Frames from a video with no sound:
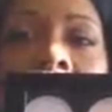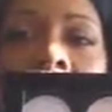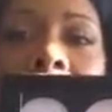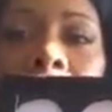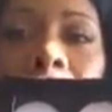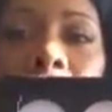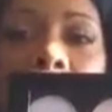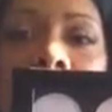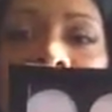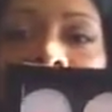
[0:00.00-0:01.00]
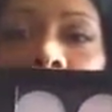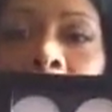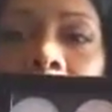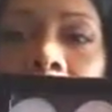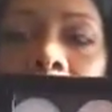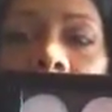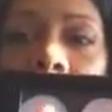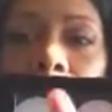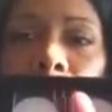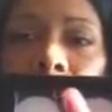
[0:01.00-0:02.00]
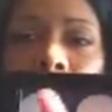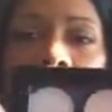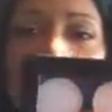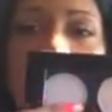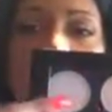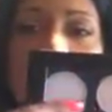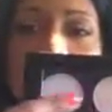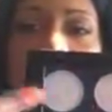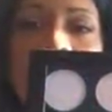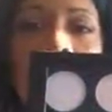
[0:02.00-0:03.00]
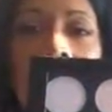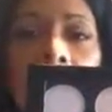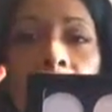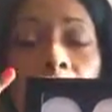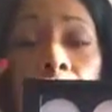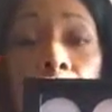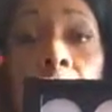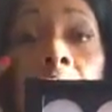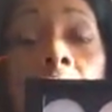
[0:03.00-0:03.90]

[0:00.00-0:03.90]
And then 2 lighter shades, a neutral shade here, and 2 lighter shades for